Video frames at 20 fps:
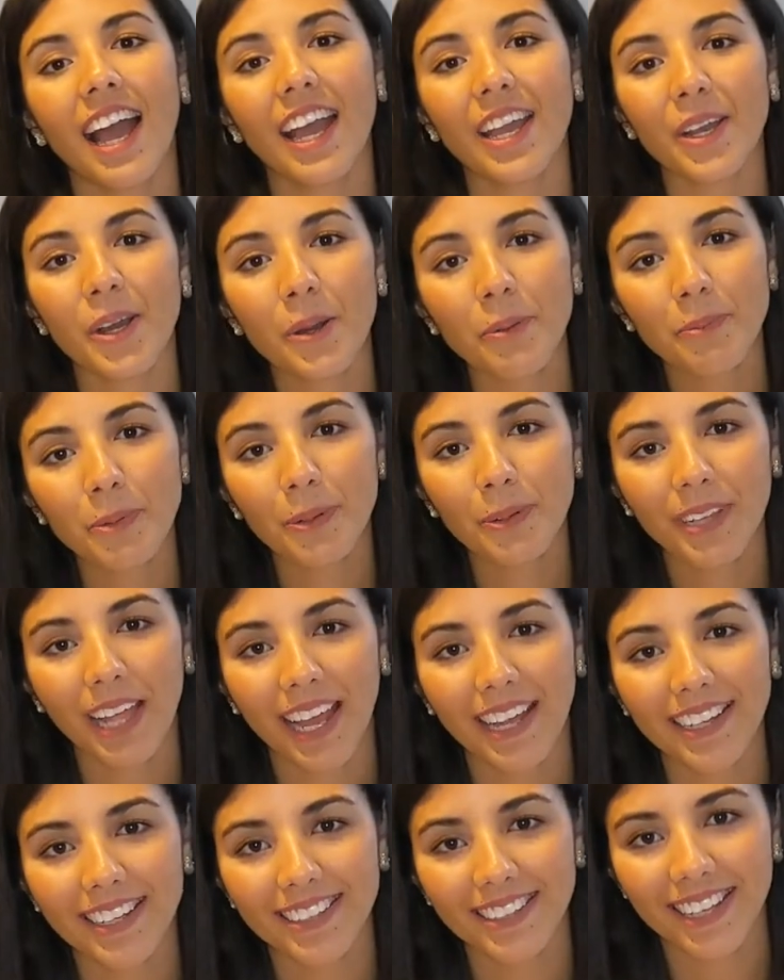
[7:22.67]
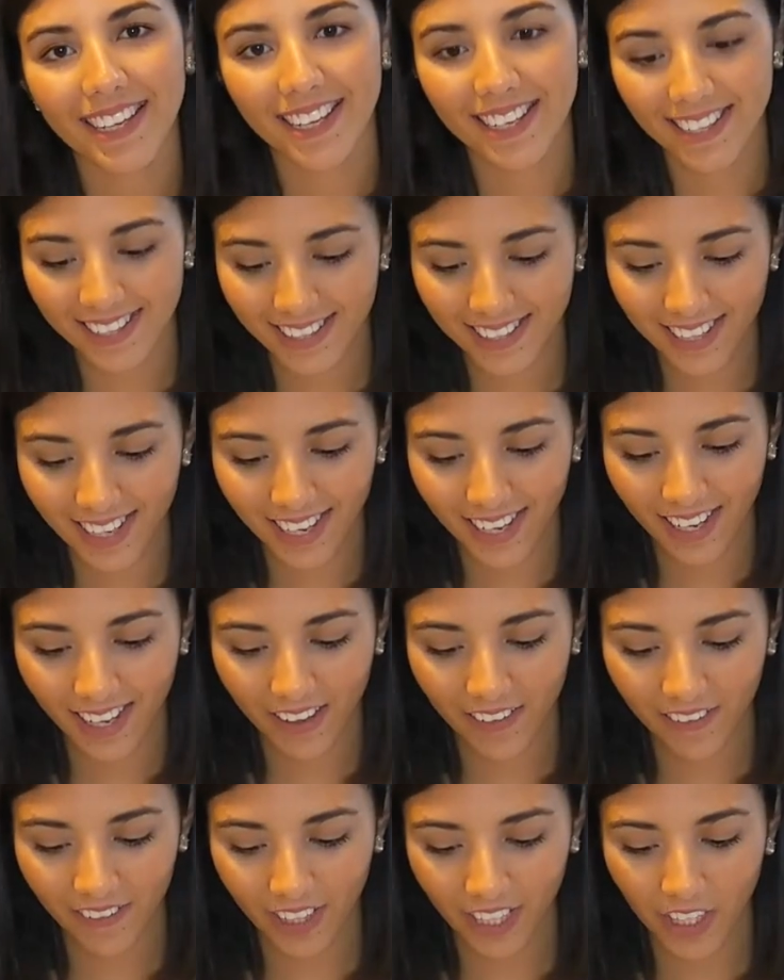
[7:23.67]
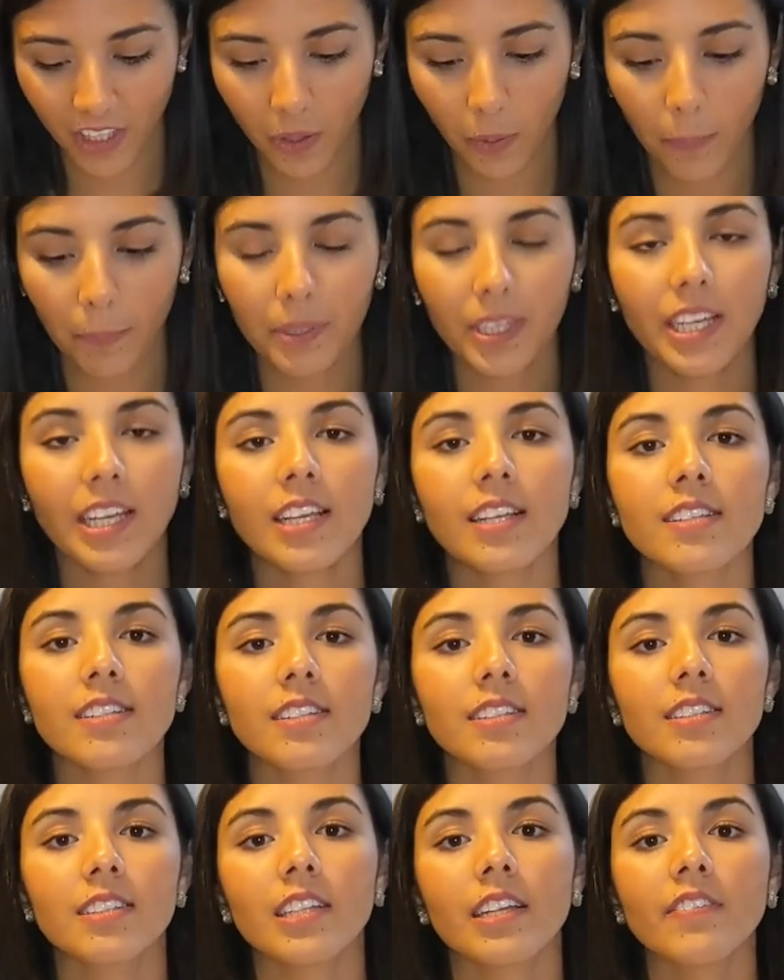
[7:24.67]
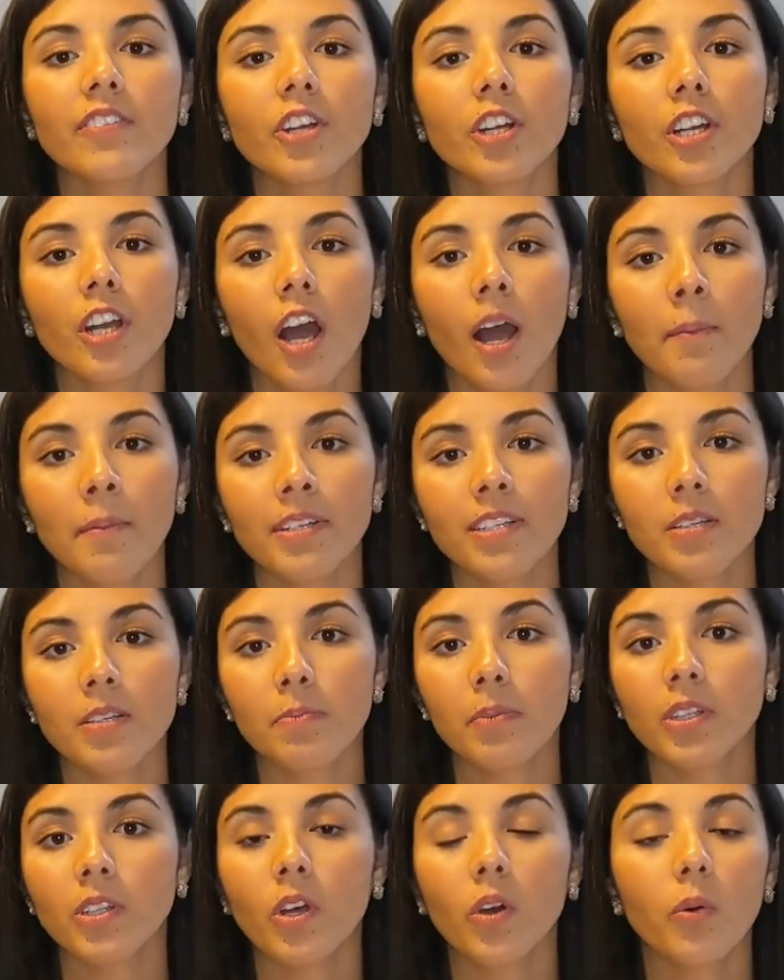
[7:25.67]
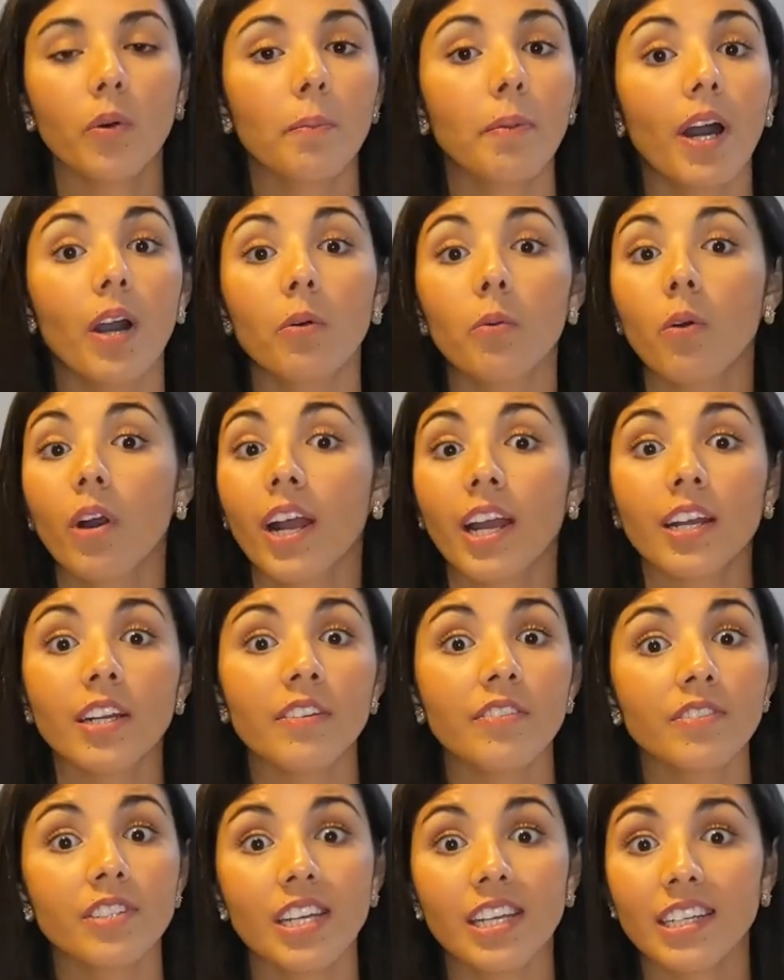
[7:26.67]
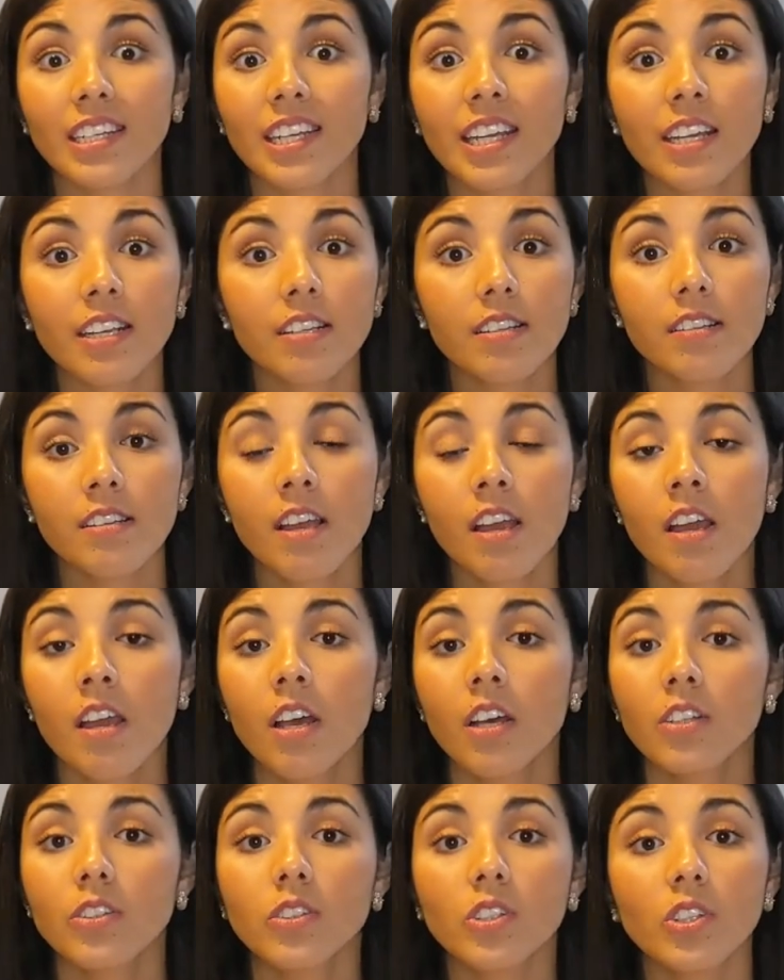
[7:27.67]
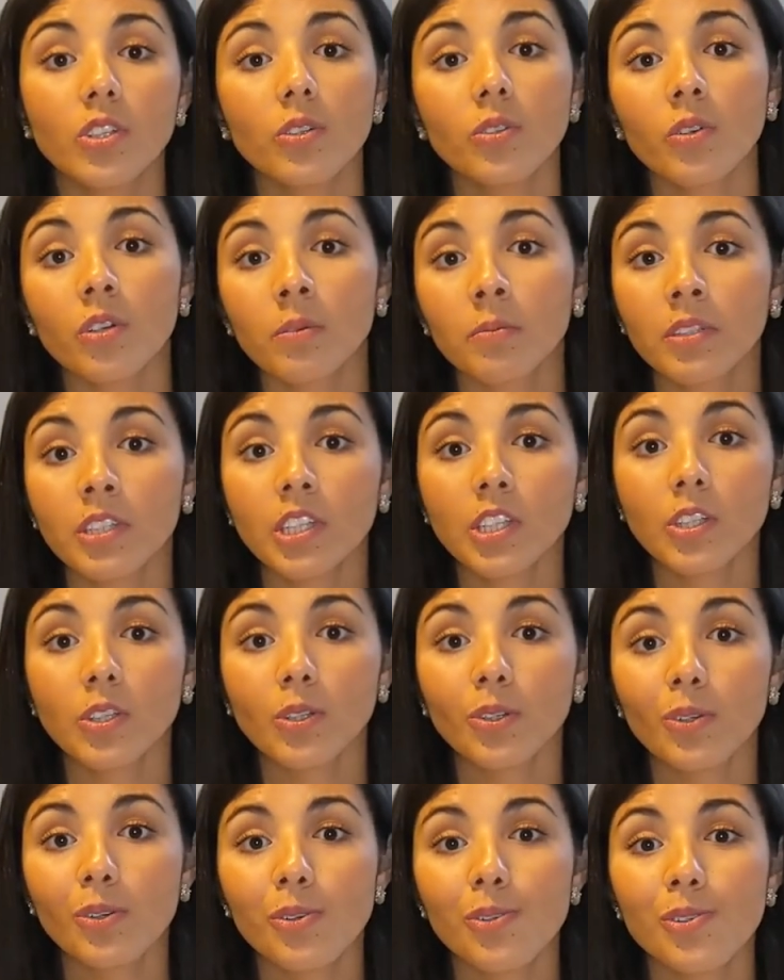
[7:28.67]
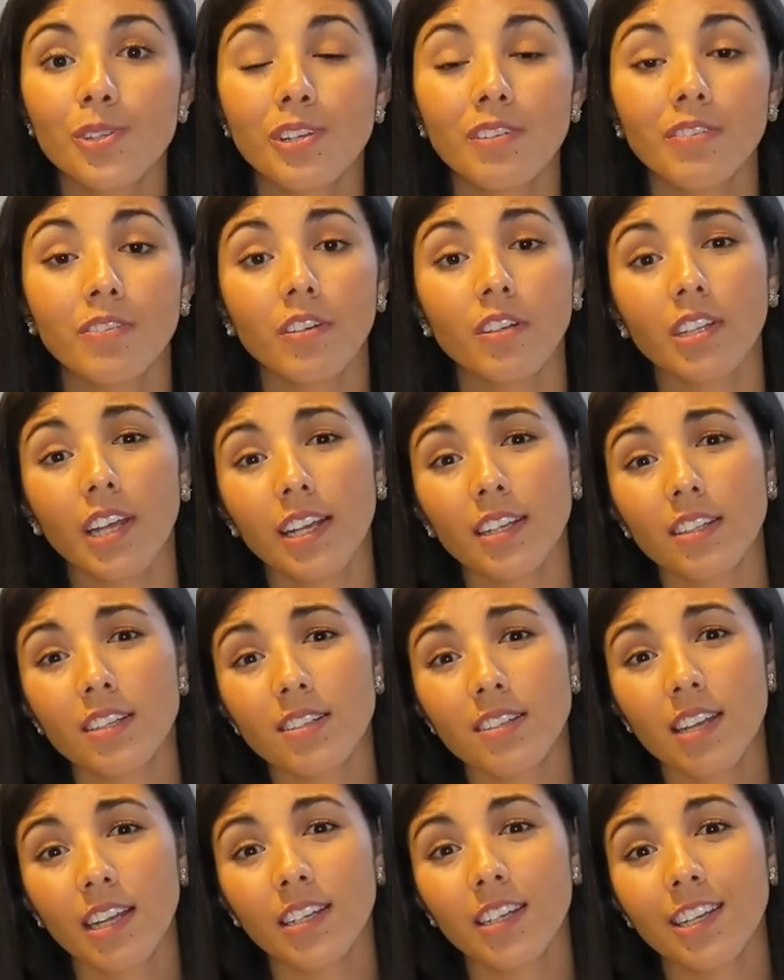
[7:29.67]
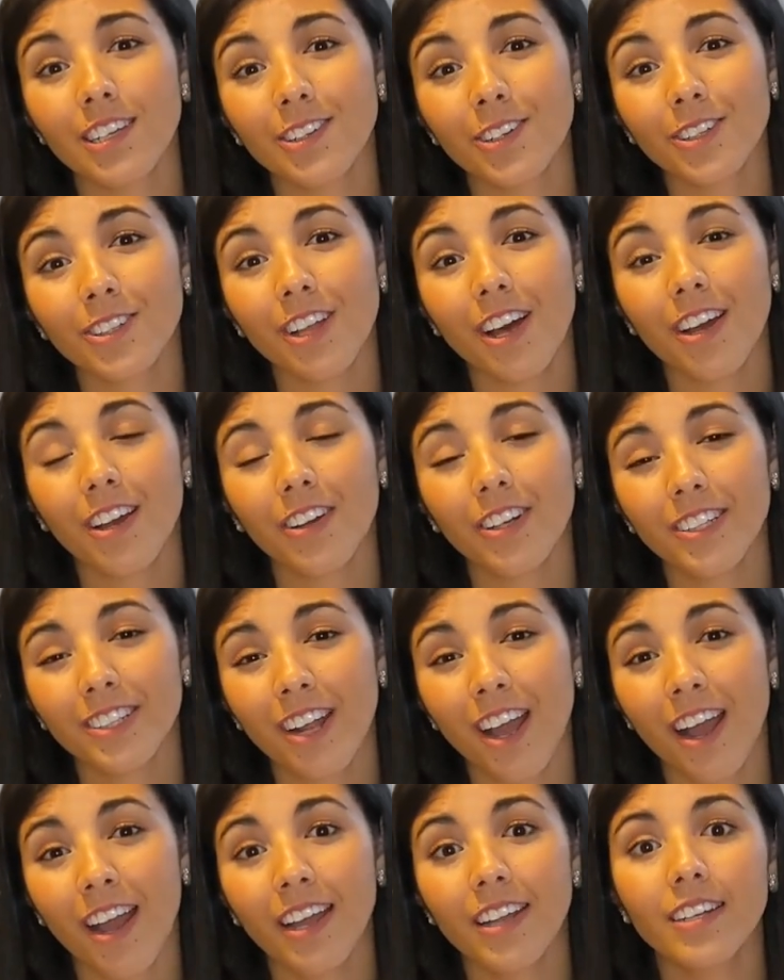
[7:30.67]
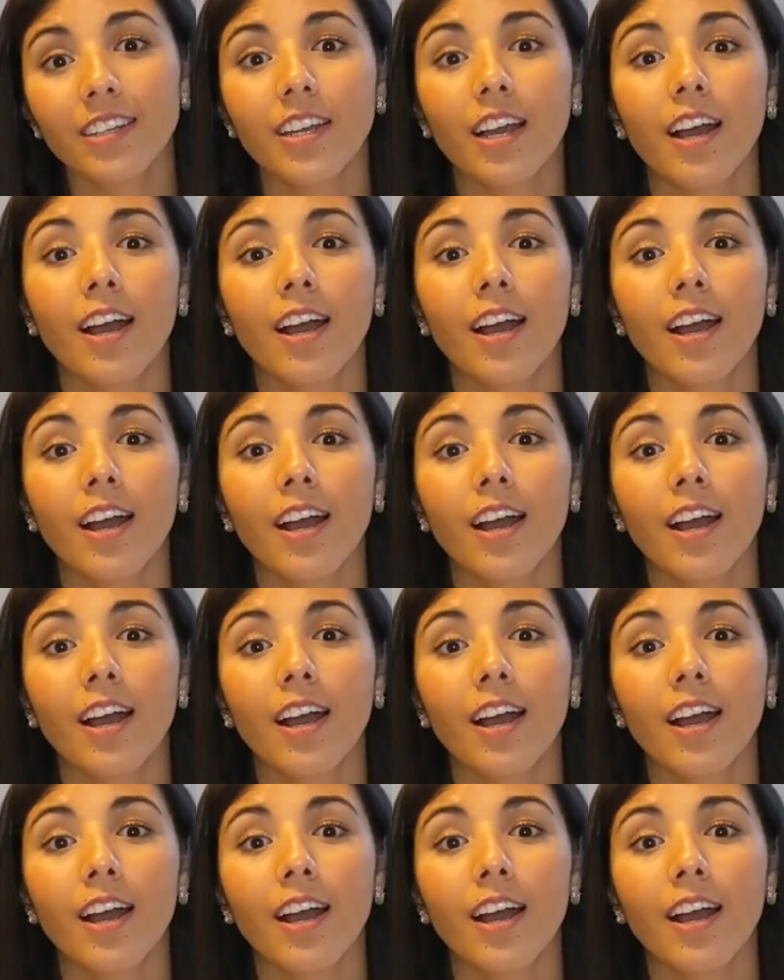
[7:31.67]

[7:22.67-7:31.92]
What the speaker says: I hope you liked this video. Please leave your comments below about what kind of techniques do you normally use, if you like this technique or not.